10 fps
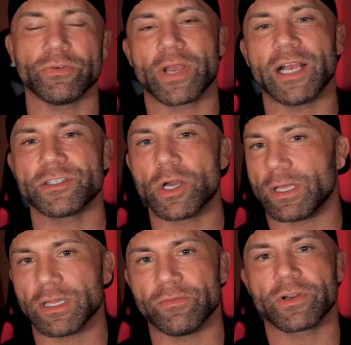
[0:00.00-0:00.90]
You guys know
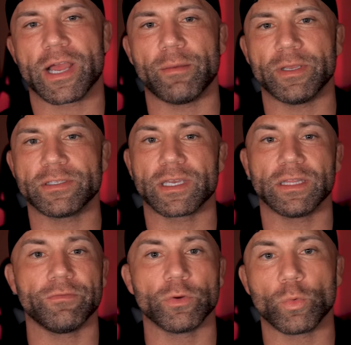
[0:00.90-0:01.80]
I love your comments. I
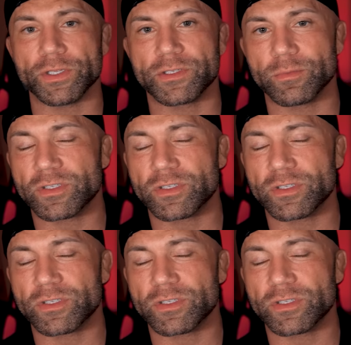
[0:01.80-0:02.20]
love your wisdom.